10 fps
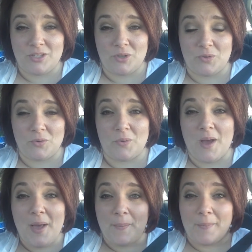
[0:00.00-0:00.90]
to
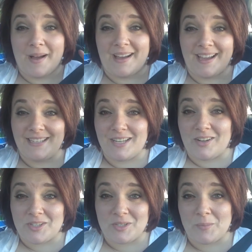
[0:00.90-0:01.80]
my
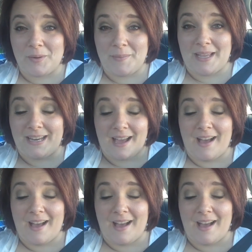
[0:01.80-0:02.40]
doctor's appointment.